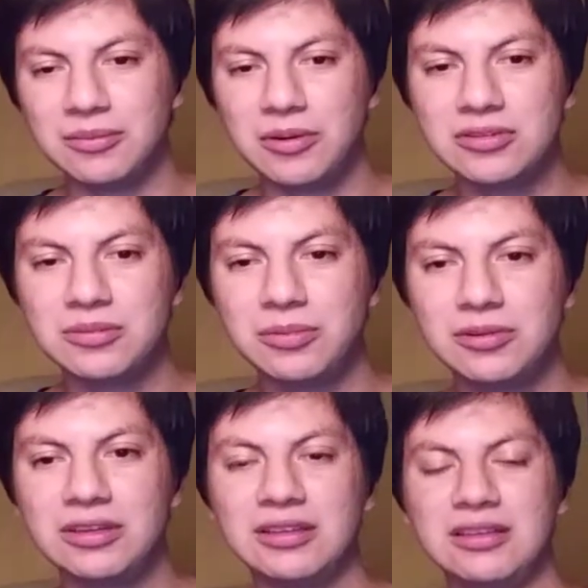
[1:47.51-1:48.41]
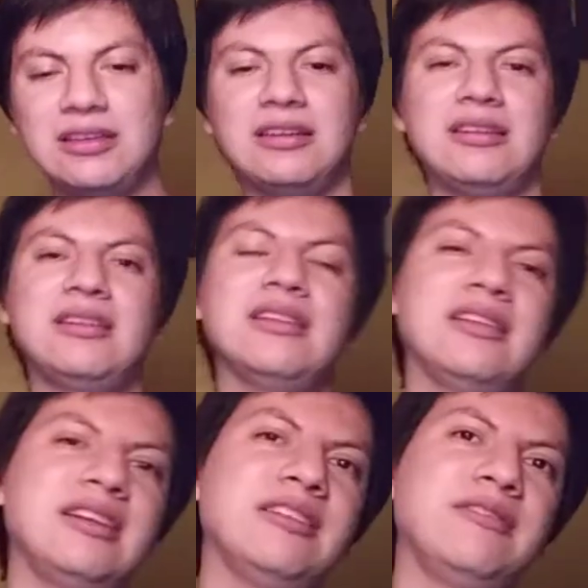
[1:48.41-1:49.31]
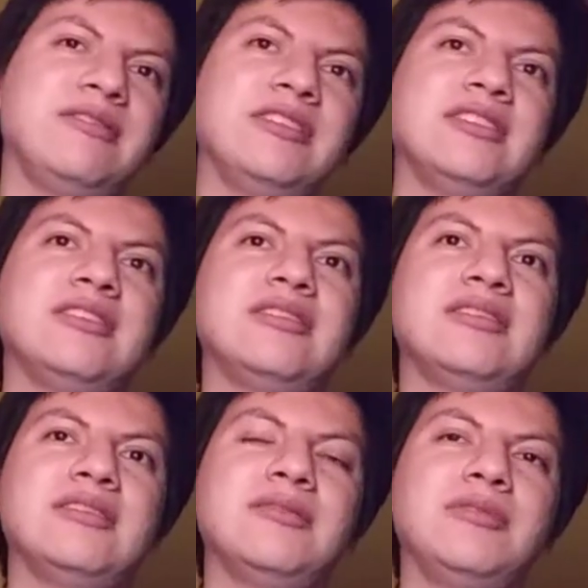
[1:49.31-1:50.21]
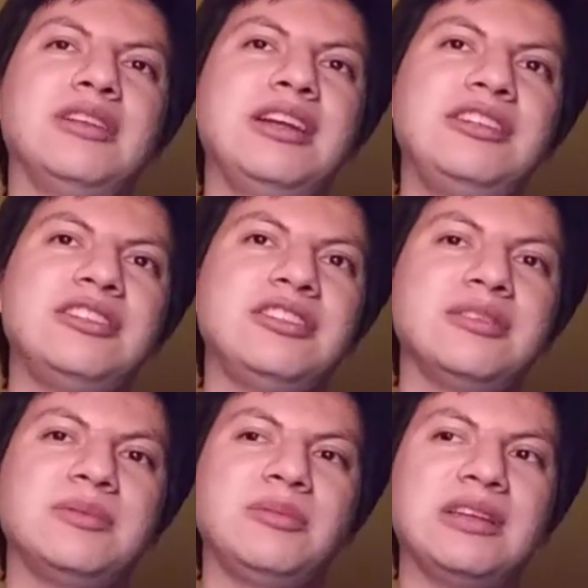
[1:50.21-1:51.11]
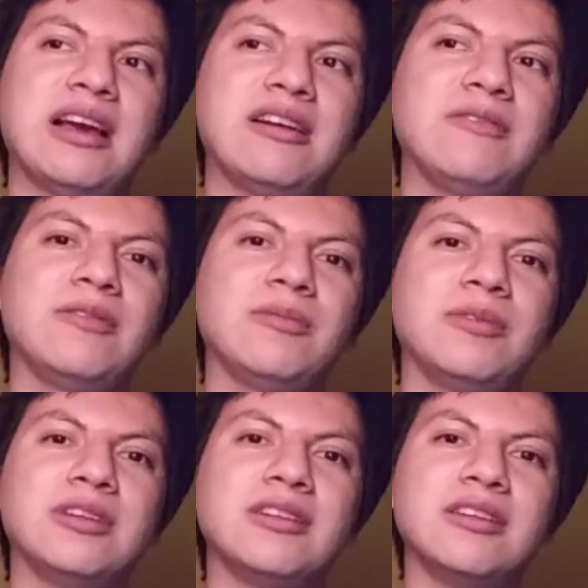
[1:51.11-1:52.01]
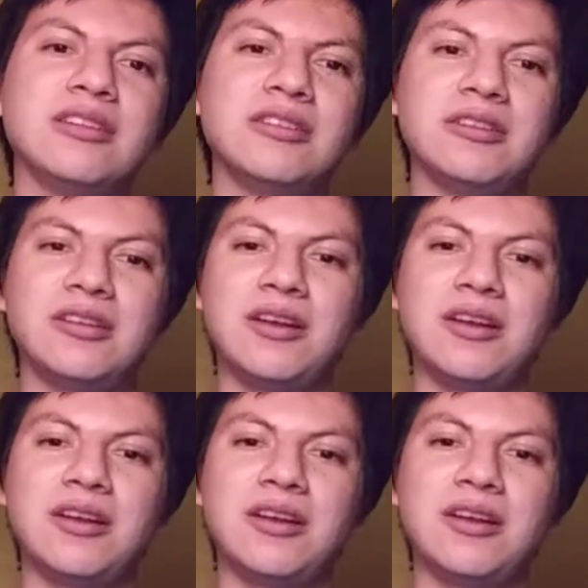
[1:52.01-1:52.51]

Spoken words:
most important thing in life is the relationships we have with one another,